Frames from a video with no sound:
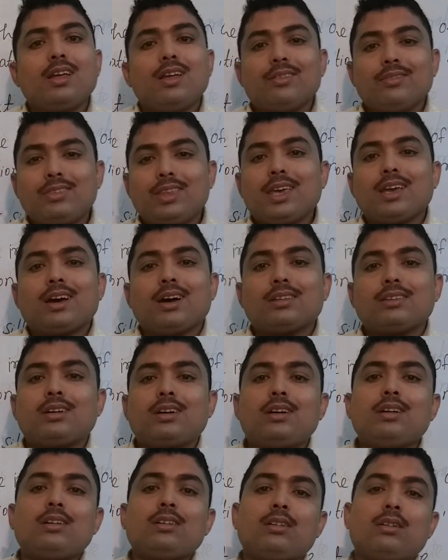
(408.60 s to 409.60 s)
They are
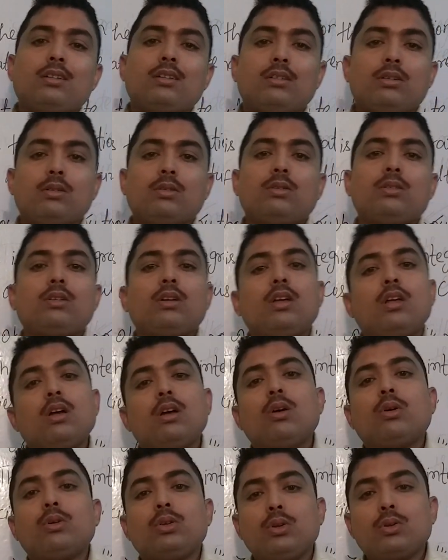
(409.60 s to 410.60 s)
the
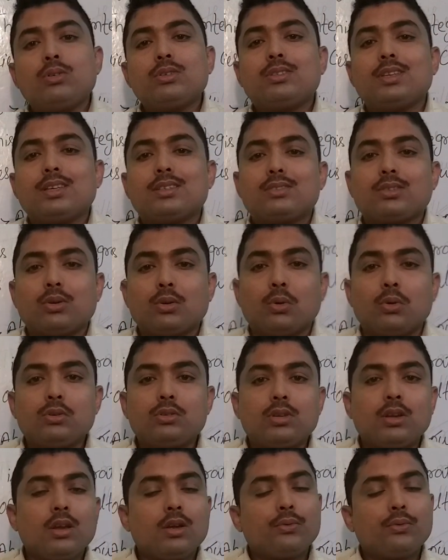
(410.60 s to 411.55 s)
who use this route